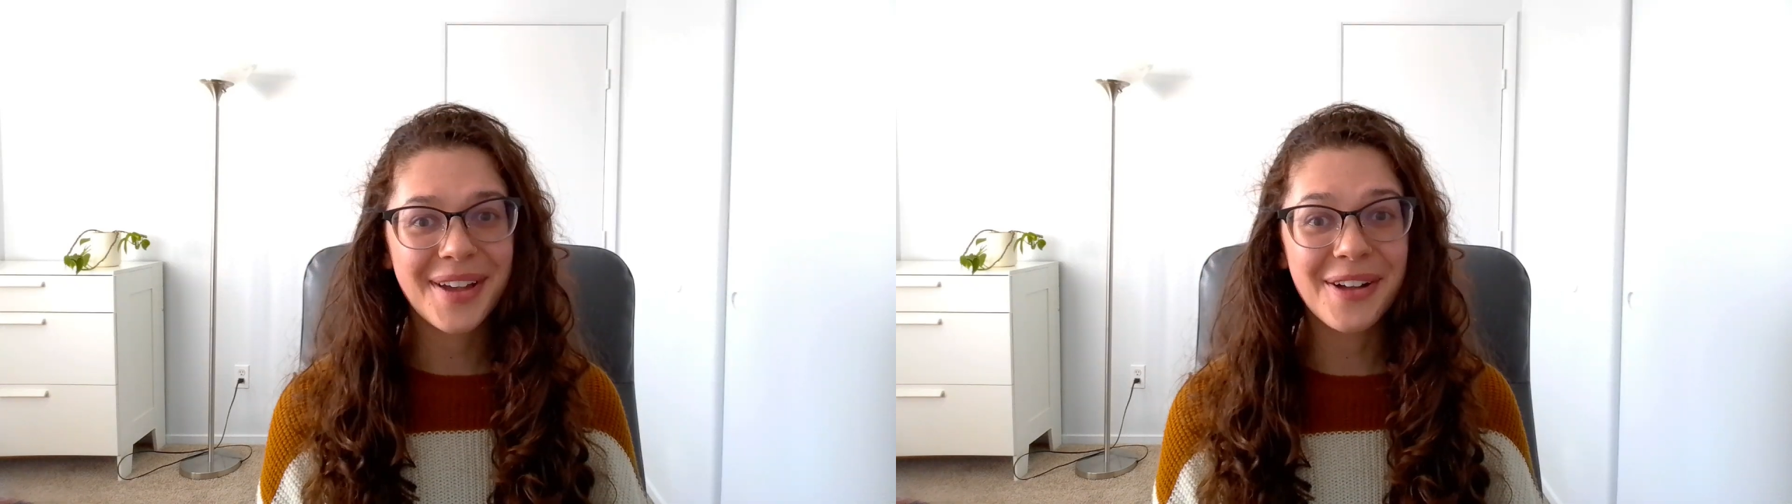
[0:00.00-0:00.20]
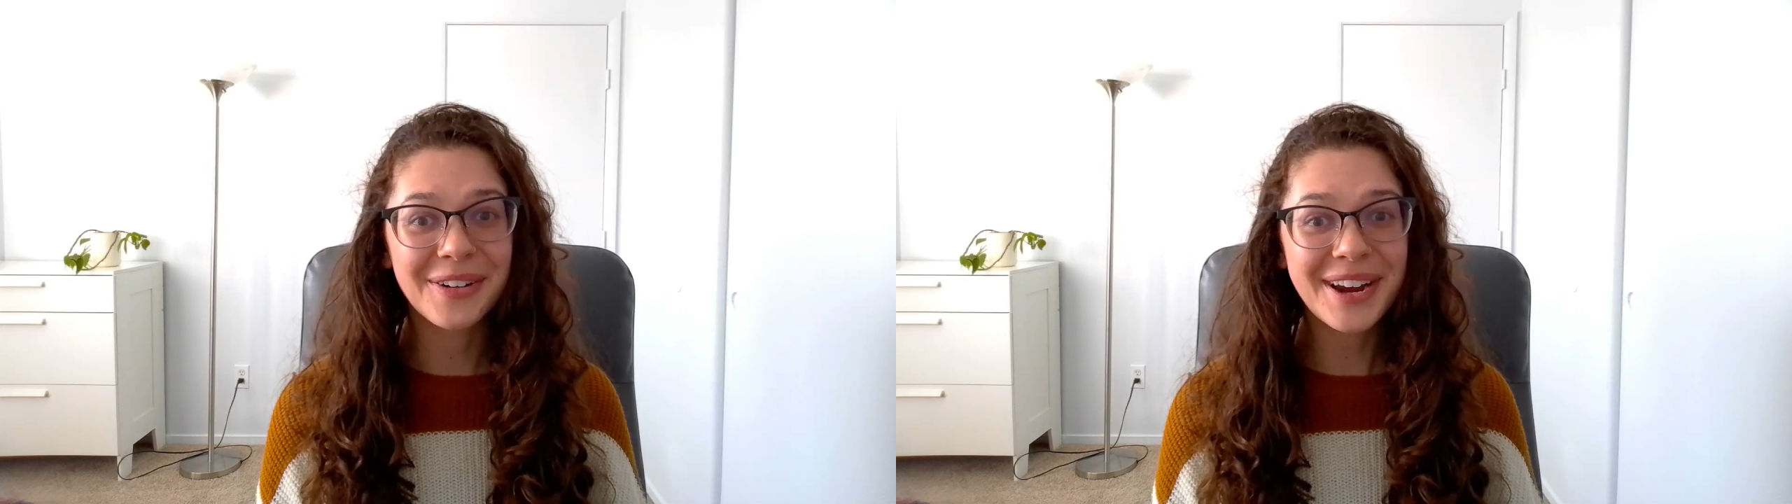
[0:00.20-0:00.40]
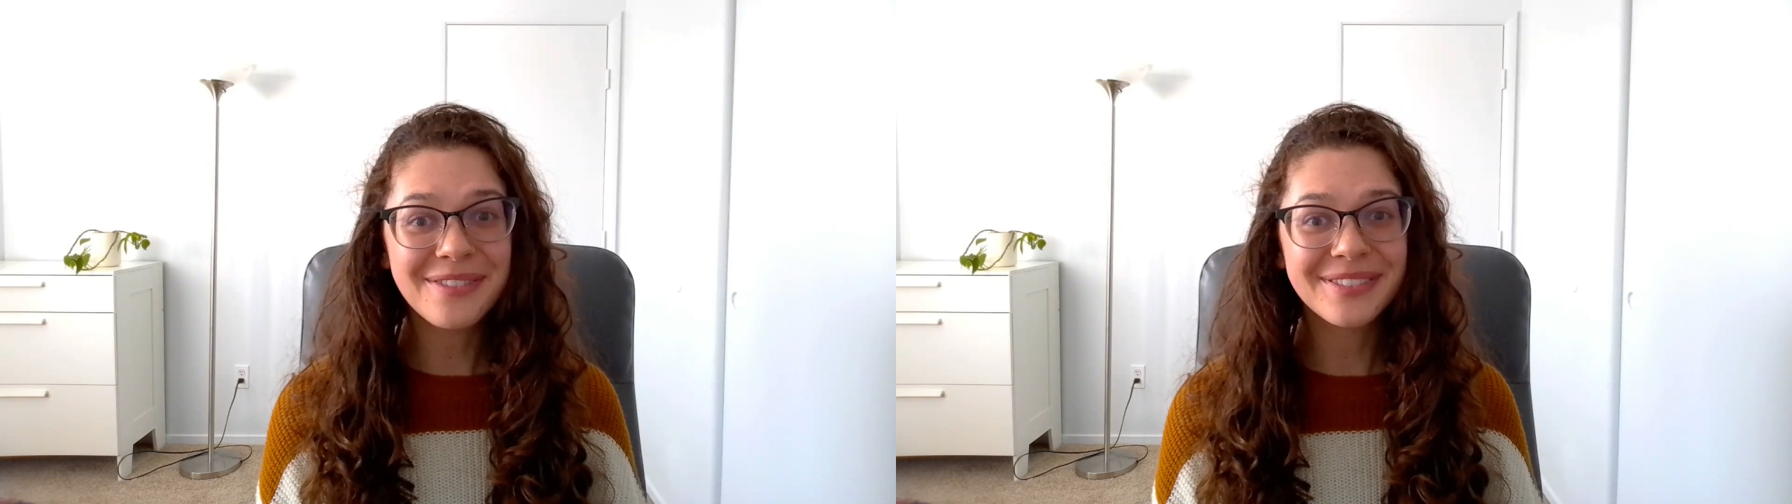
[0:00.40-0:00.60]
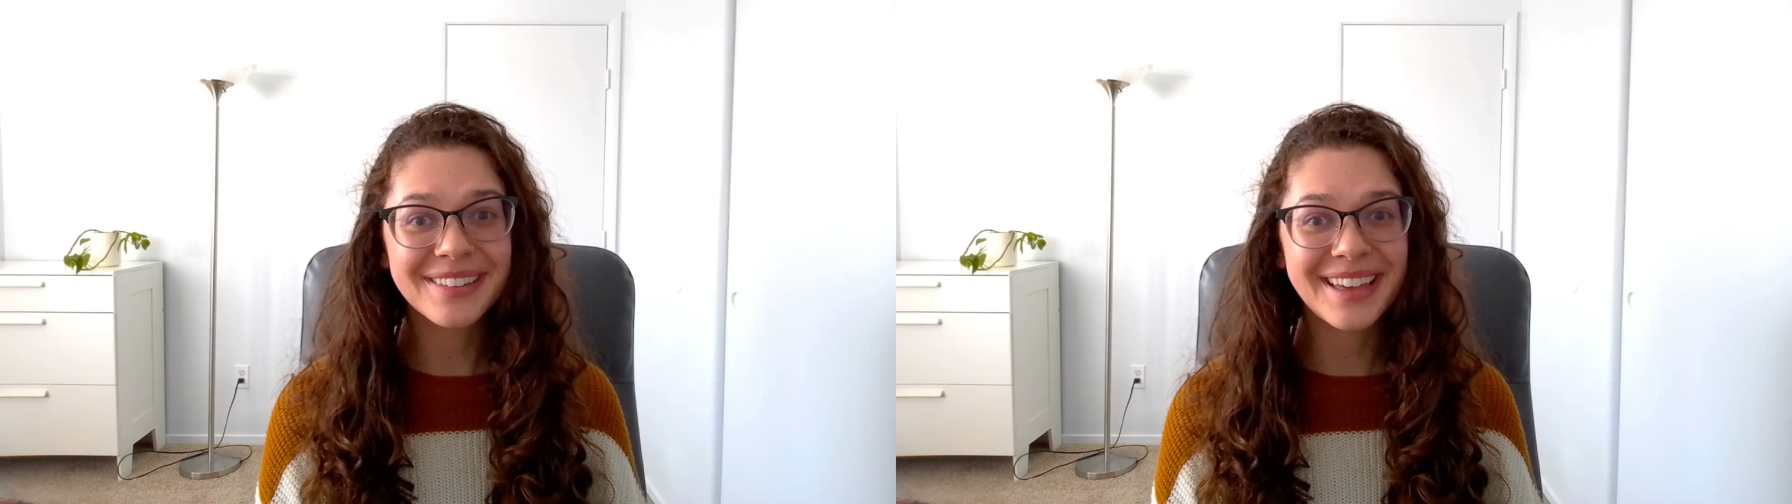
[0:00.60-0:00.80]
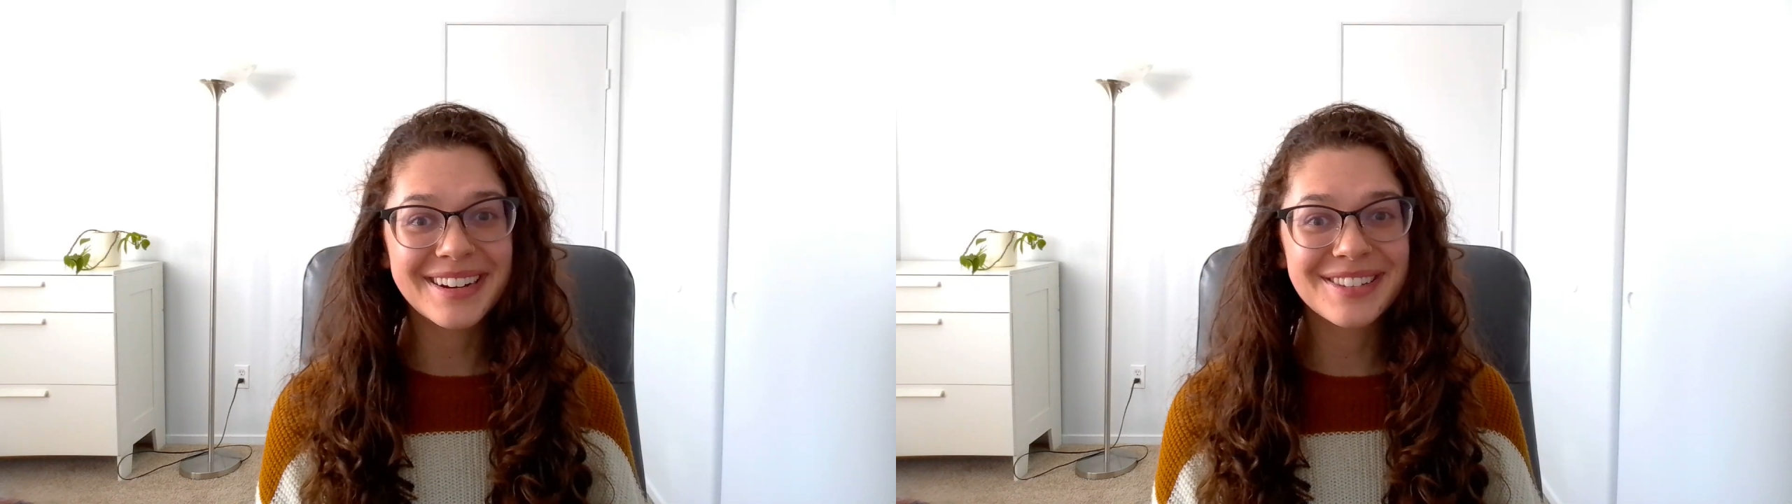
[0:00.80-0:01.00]
All right,
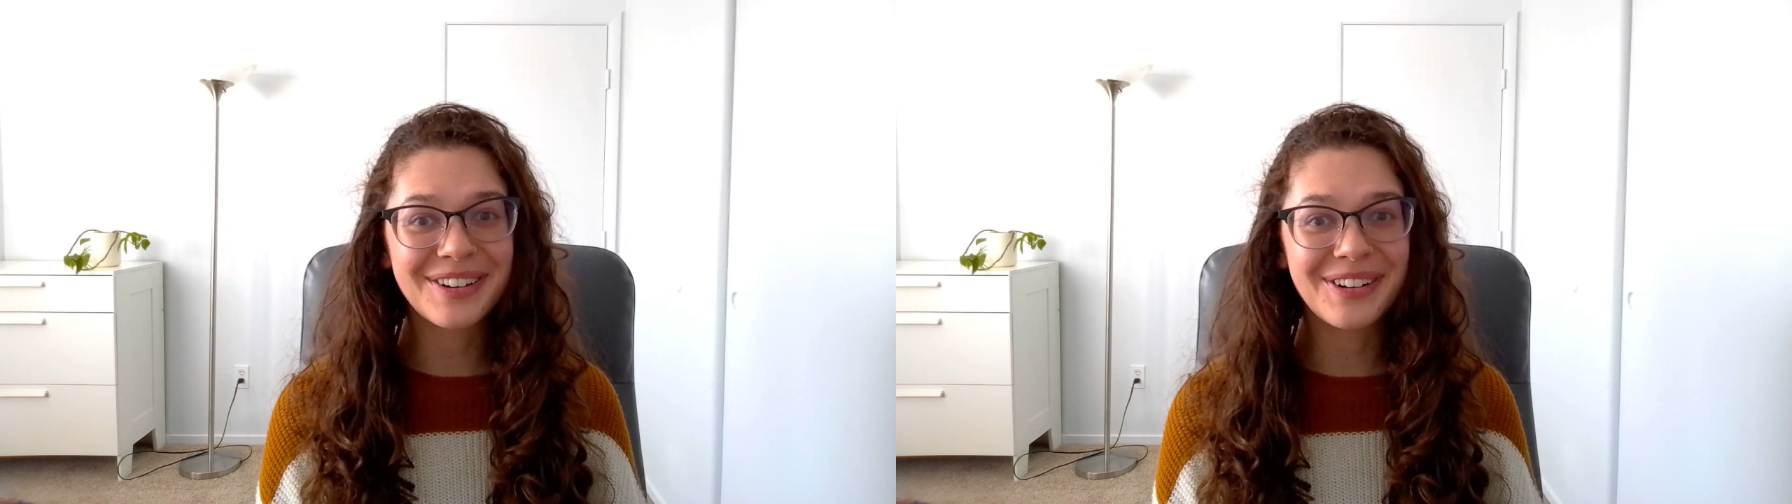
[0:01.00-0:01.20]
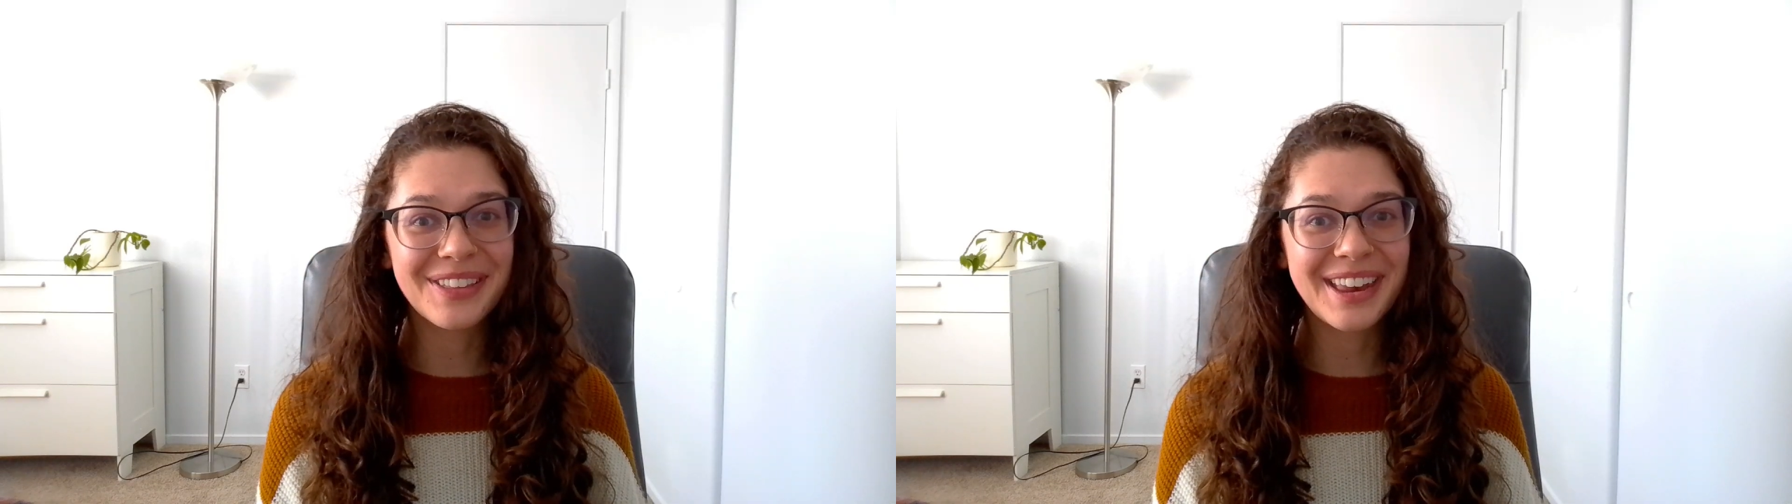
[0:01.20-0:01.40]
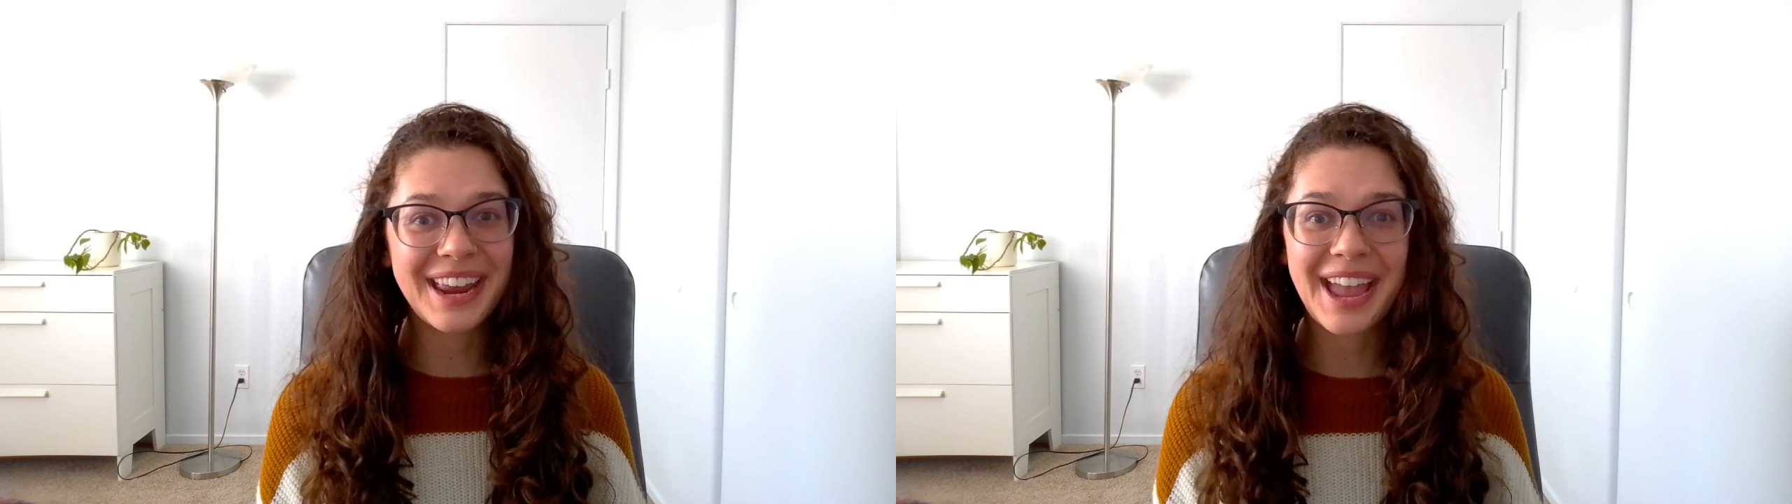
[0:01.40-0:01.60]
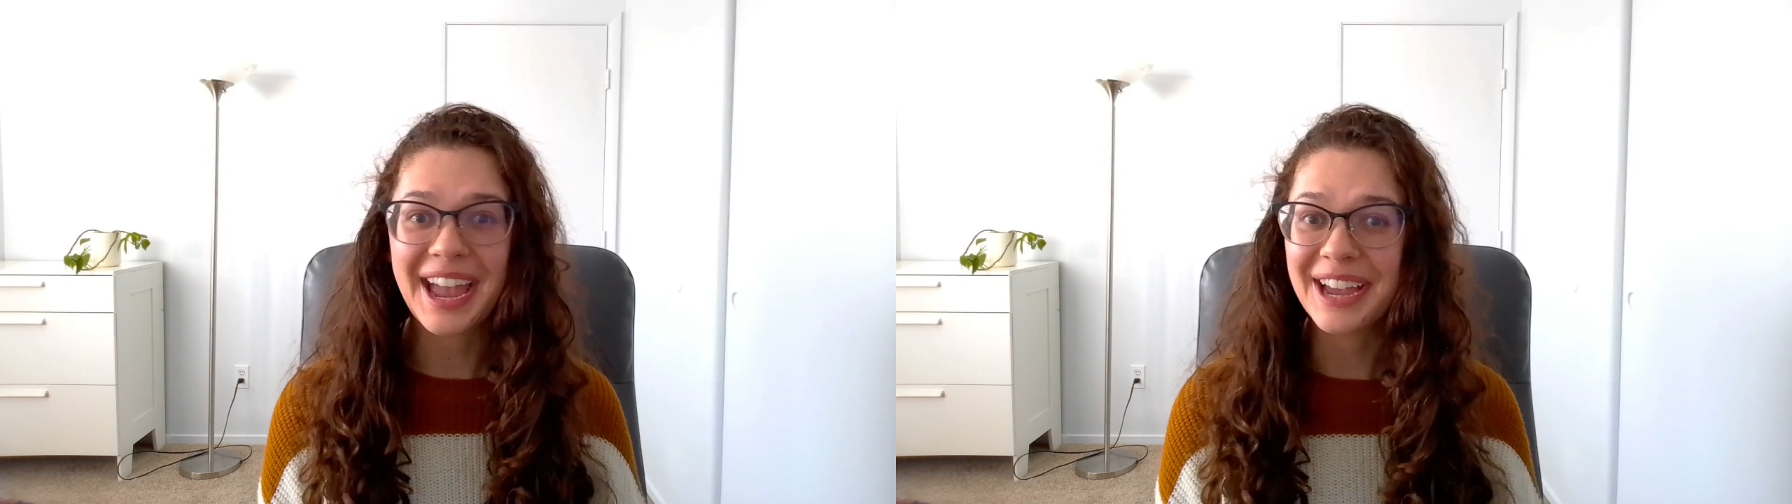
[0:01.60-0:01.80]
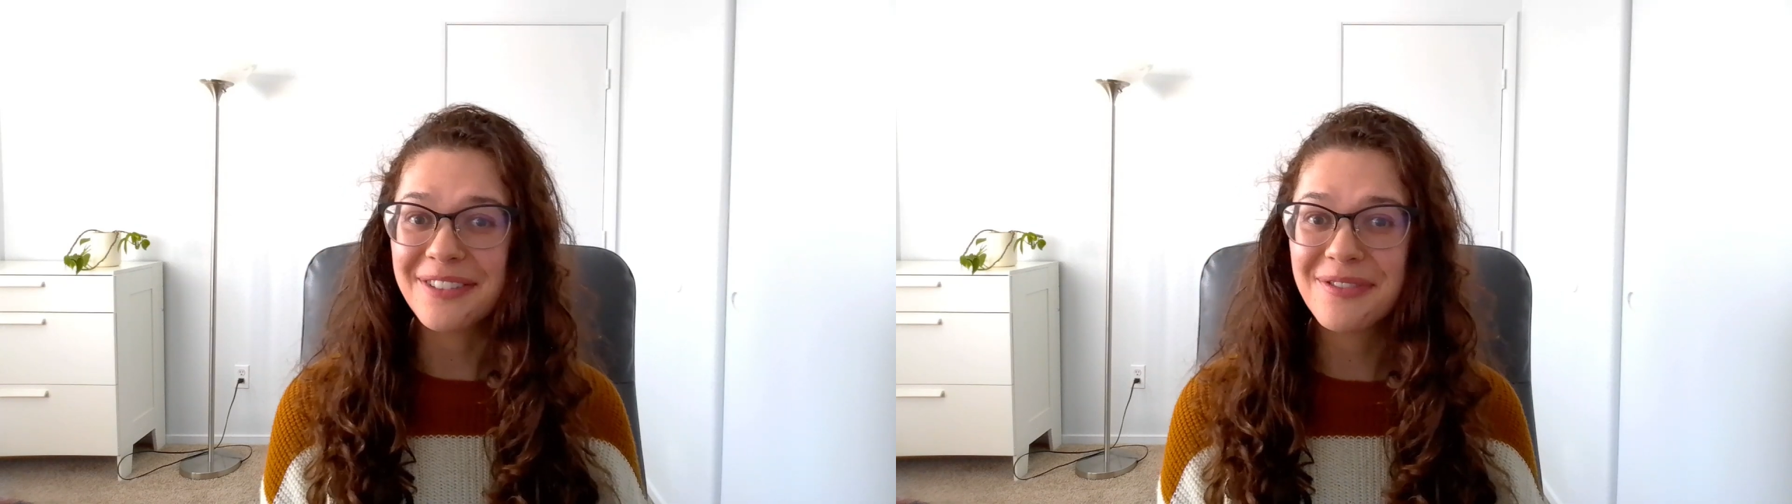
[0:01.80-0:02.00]
well, that is all that I
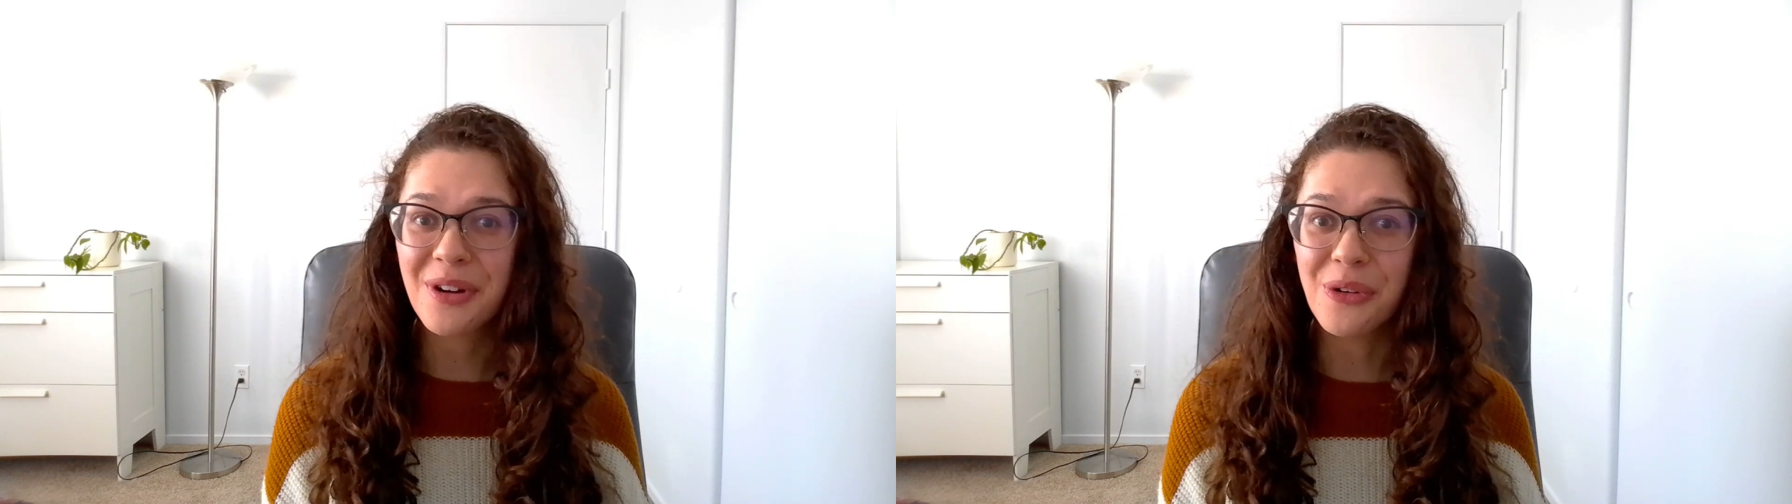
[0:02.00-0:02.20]
have